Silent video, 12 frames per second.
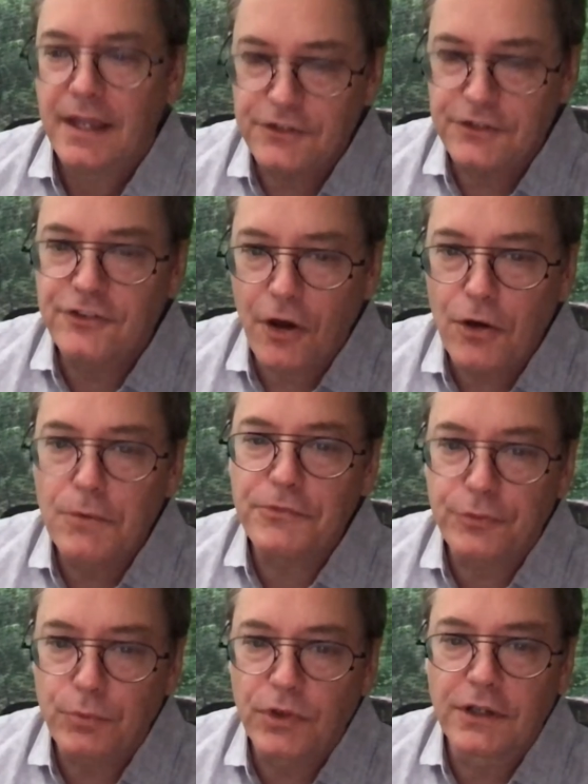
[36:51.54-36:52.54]
In
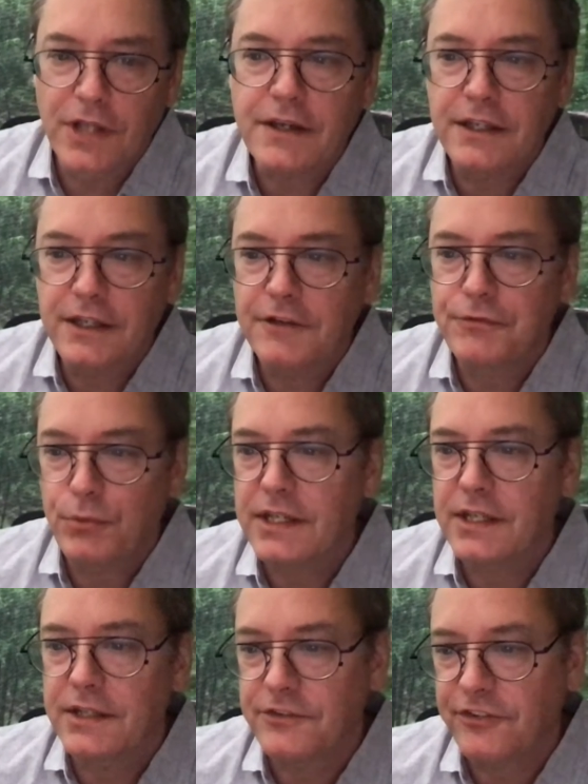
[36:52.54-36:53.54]
domes, we're lucky if we
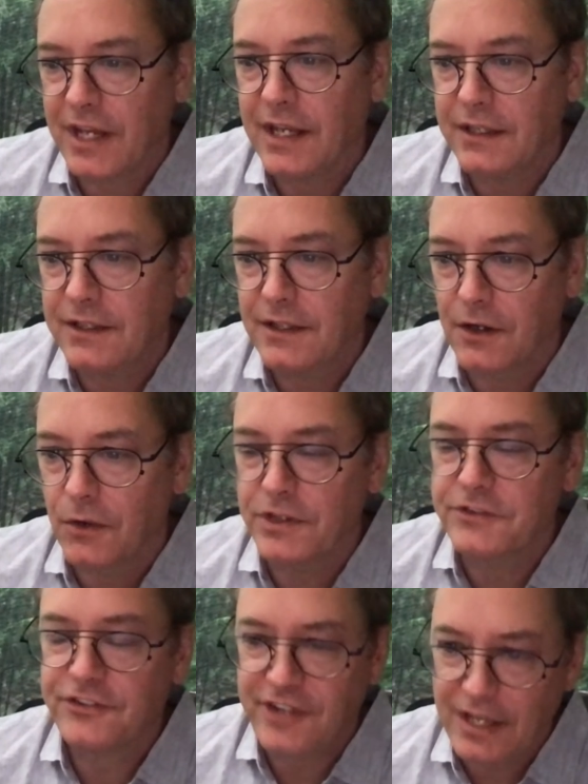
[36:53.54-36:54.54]
can say, you know,
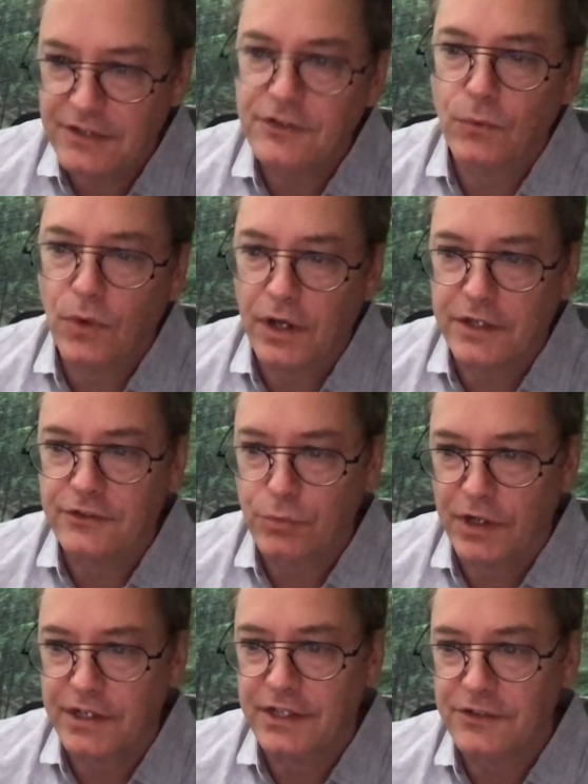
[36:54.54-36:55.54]
it's 10 to 1,
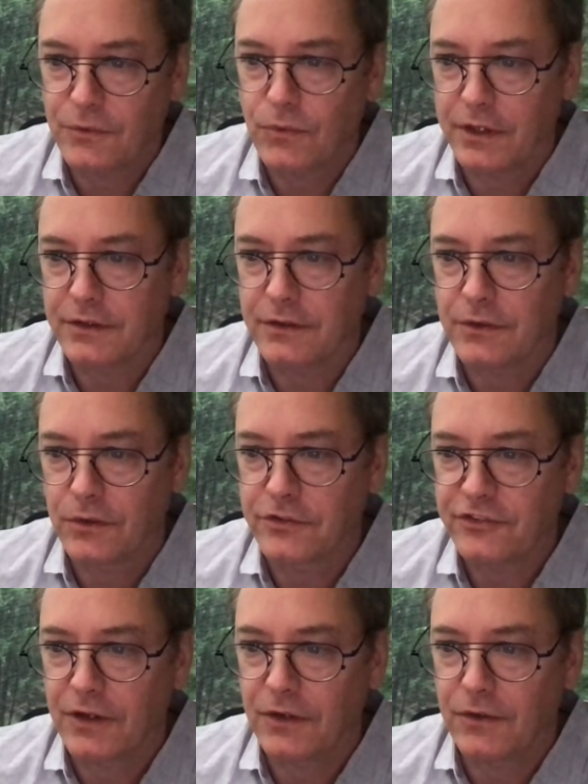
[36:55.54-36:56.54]
20 to 1 or
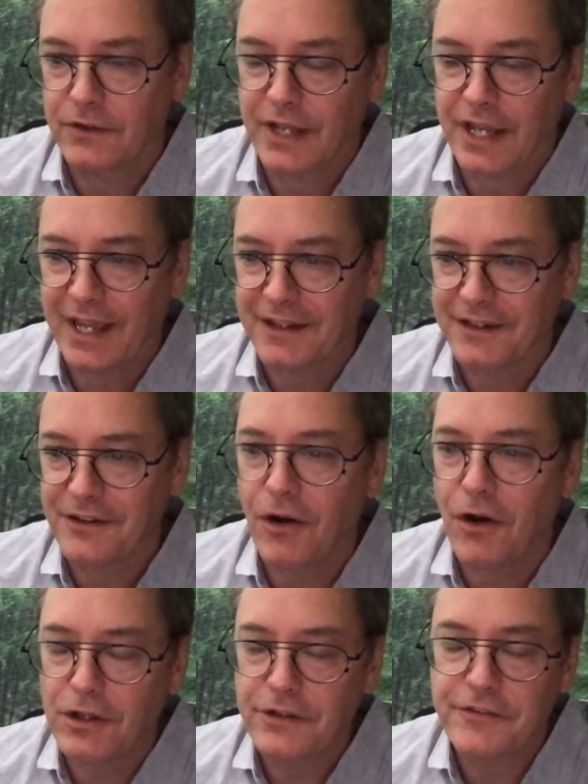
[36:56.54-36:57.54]
so. Yeah. And
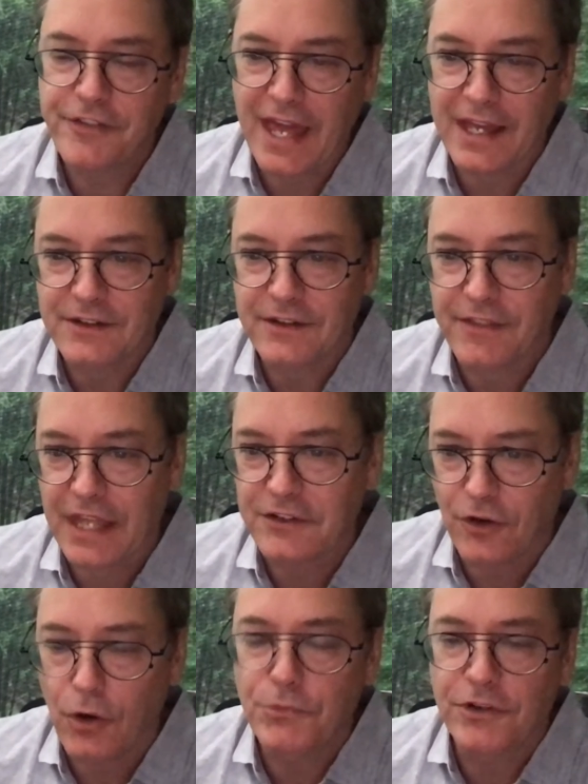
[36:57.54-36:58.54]
all of that,
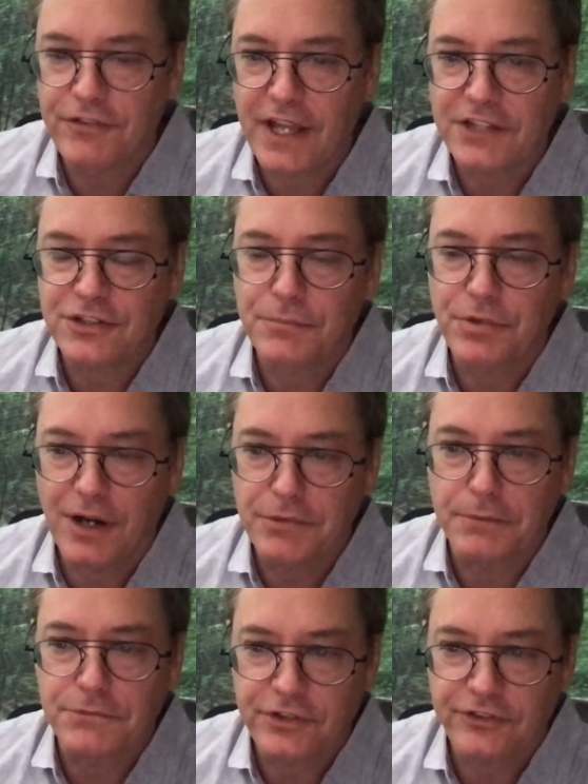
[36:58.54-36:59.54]
that dome reflection
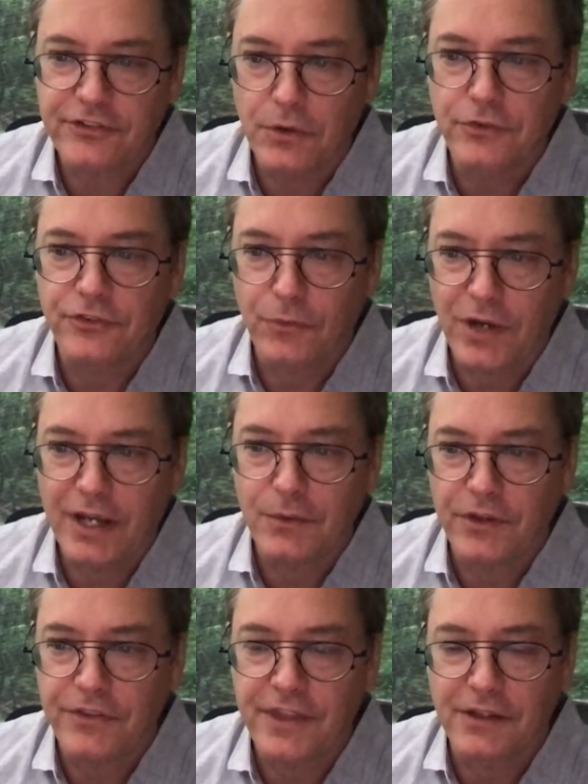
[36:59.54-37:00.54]
problem just goes
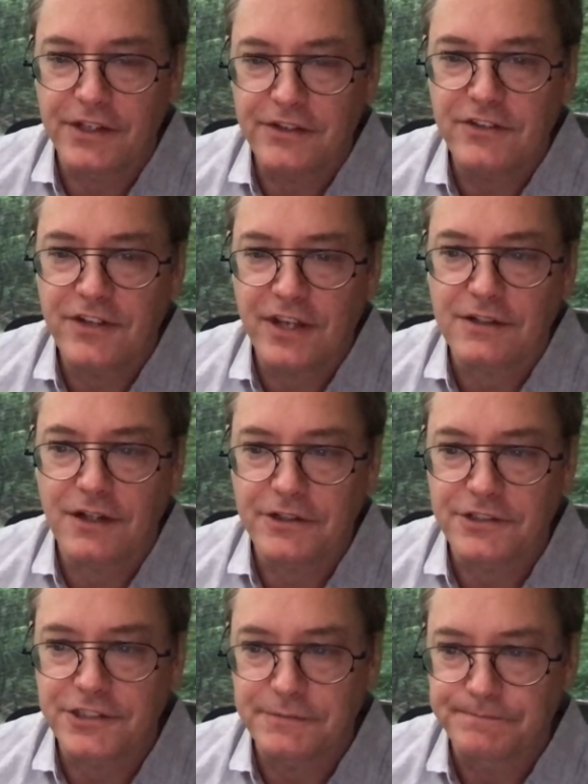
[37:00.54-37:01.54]
away with LED
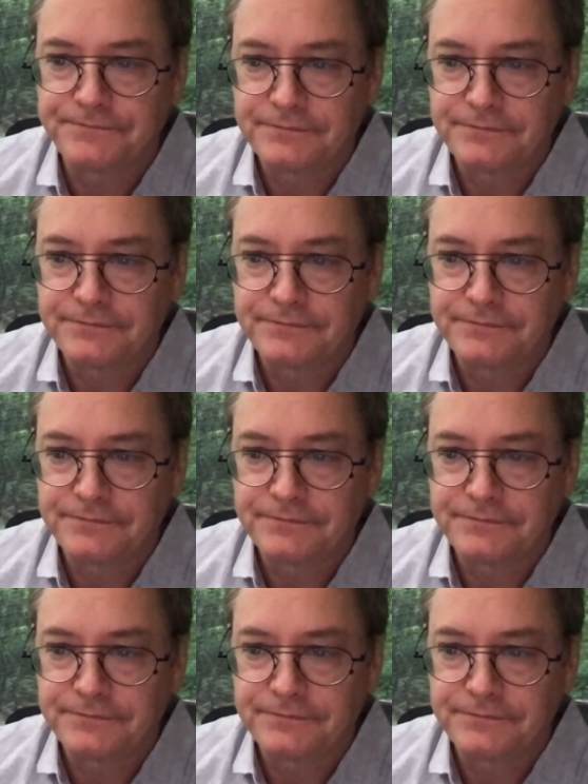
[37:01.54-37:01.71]
technology.